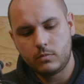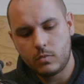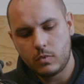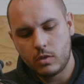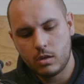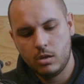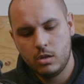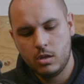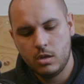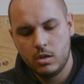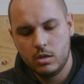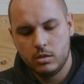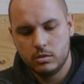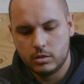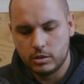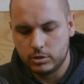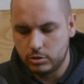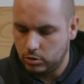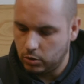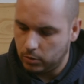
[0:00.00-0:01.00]

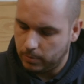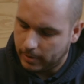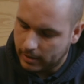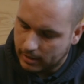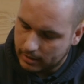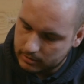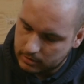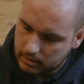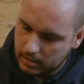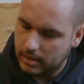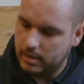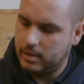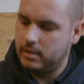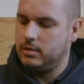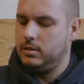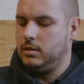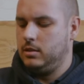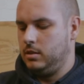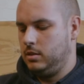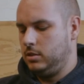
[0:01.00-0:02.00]
So that's two parts there.
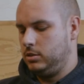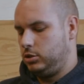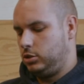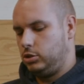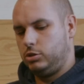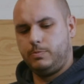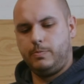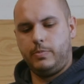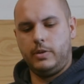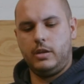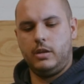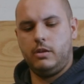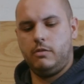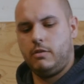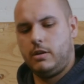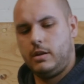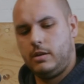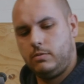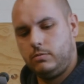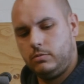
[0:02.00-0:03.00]
Spin it
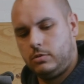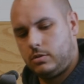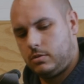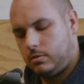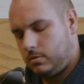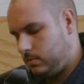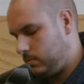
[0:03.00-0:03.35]
around.